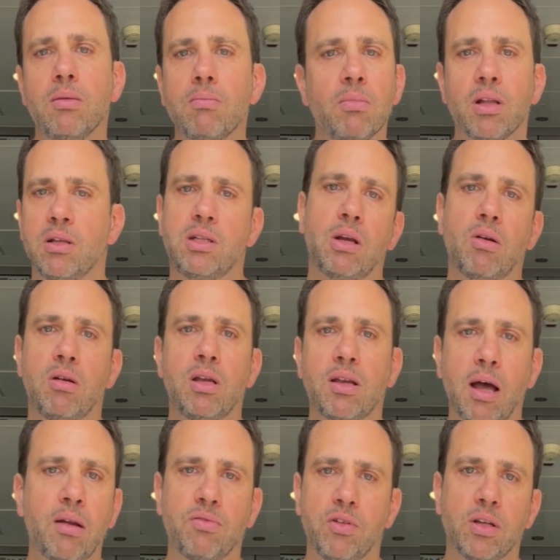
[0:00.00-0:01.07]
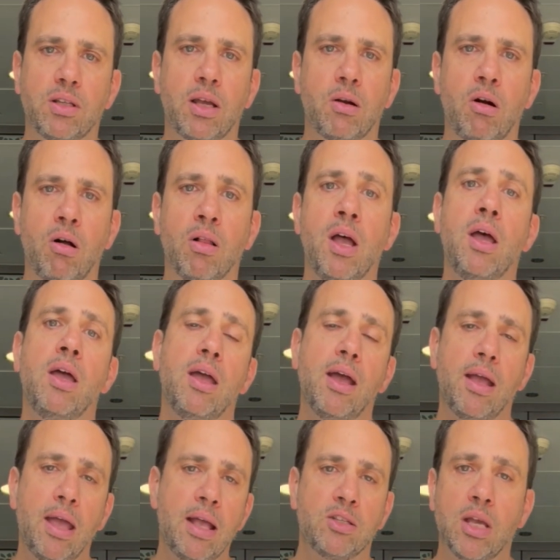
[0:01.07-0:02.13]
military conflict at all.
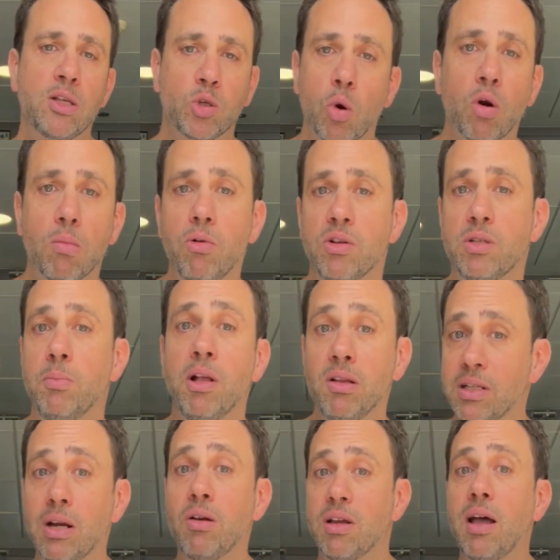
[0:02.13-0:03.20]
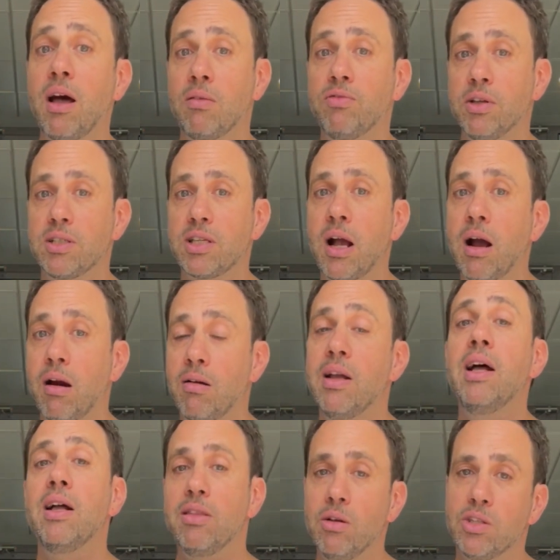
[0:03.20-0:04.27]
As horrible as military conflicts are,
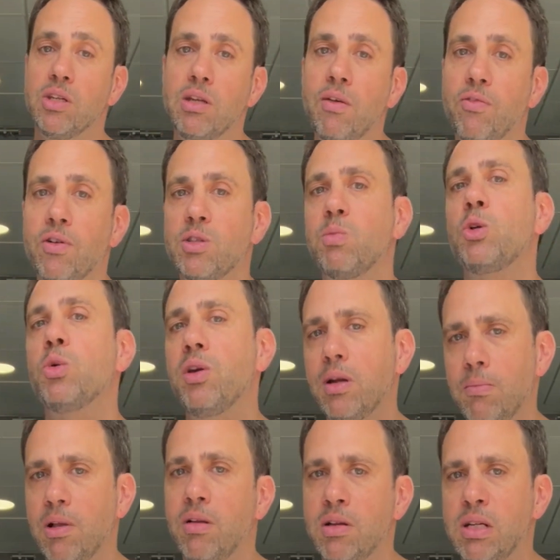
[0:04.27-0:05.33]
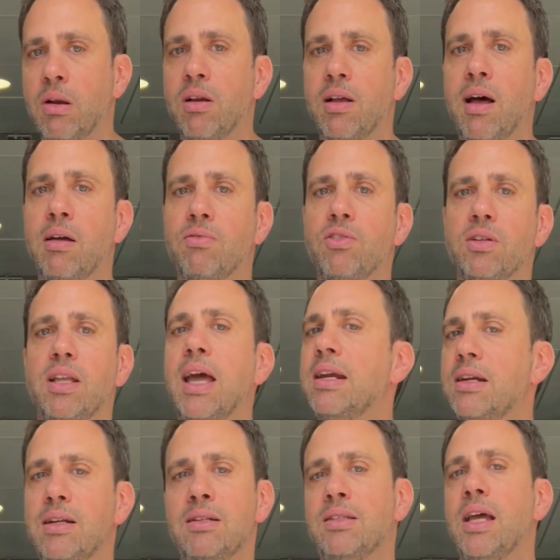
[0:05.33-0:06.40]
there's a difference between a military conflict and
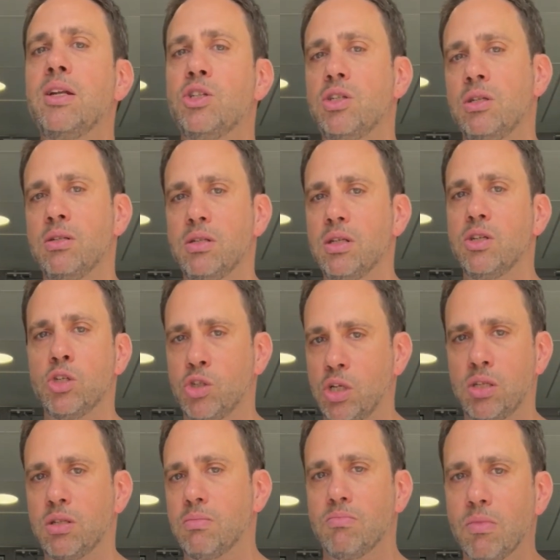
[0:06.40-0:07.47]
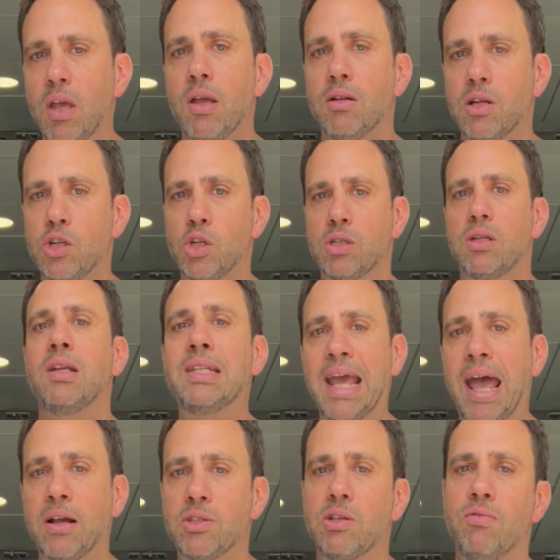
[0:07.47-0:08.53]
an intention to just
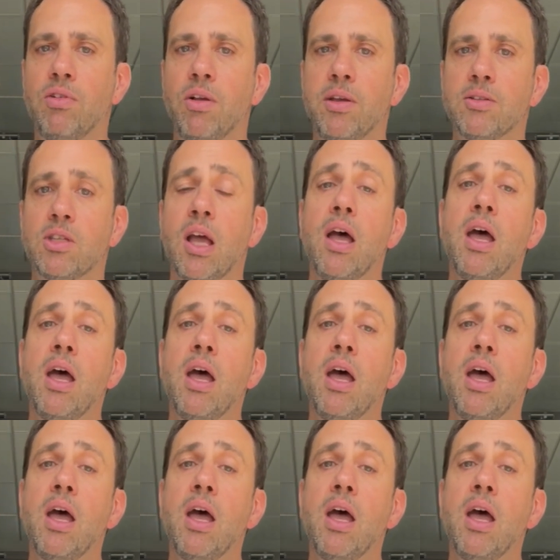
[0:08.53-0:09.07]
attack civilians.